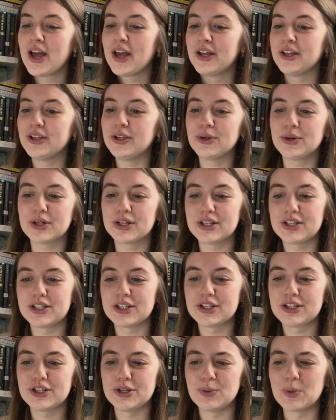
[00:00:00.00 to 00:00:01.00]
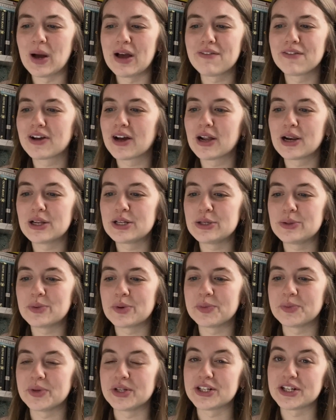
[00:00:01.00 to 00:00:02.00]
You could do whatever colours you
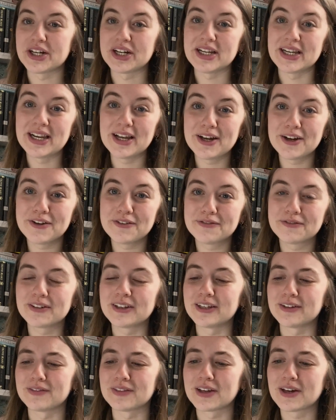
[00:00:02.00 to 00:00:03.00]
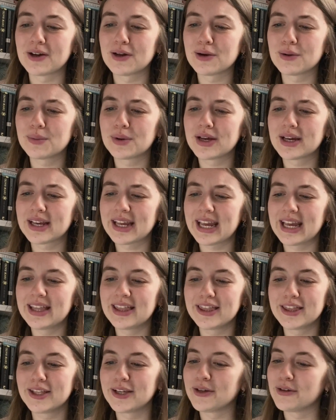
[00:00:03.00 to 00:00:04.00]
want, which I love. I love the colour work
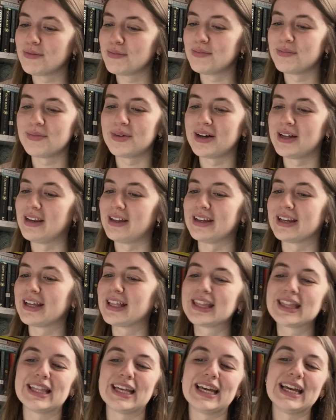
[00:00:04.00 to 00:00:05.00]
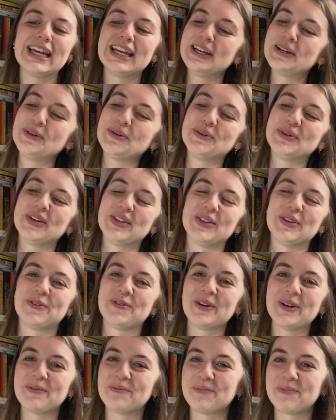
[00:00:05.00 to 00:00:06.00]
in them. I like the heel and the
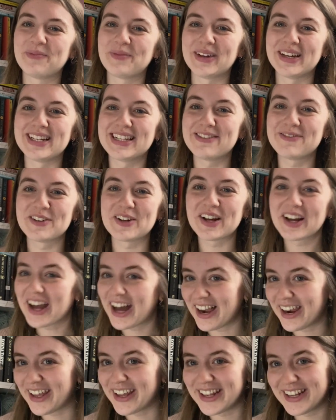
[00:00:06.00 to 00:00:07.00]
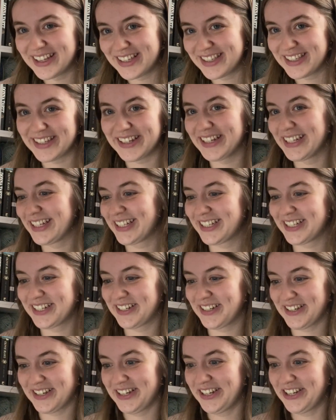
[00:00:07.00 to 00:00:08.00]
rib are different colours. Like,
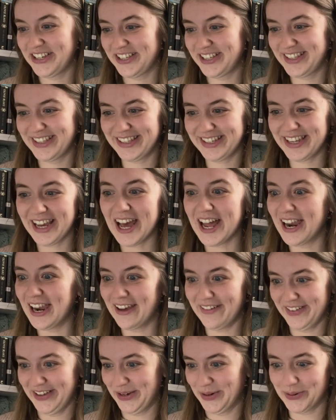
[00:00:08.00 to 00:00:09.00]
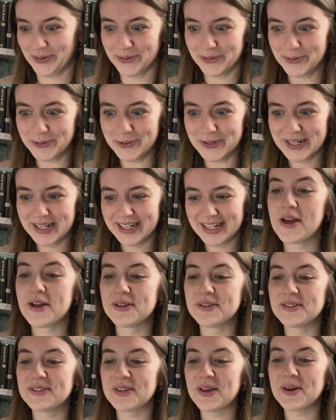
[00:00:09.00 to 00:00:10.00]
I just, I love it all.
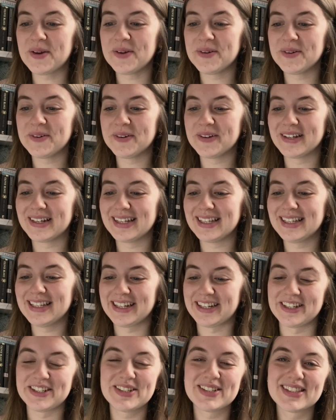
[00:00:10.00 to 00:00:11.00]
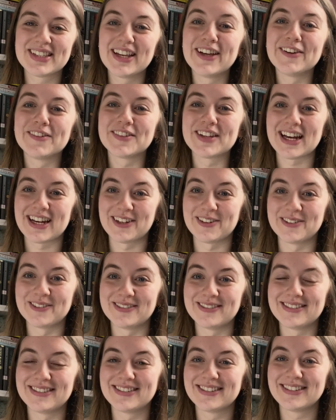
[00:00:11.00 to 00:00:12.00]
So, yeah, I just loved how
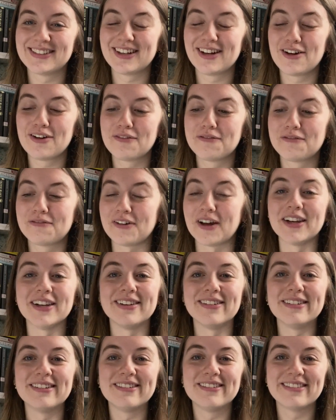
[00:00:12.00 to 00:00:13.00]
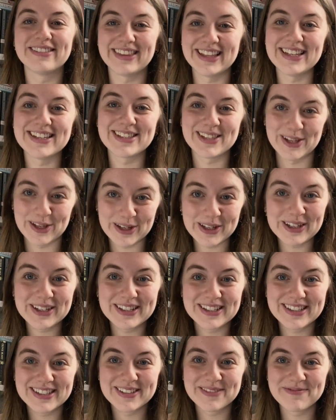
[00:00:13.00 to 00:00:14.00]
fun these
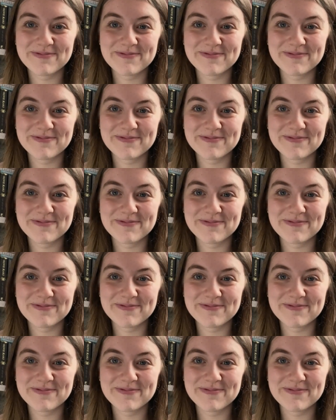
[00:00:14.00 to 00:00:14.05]
looked.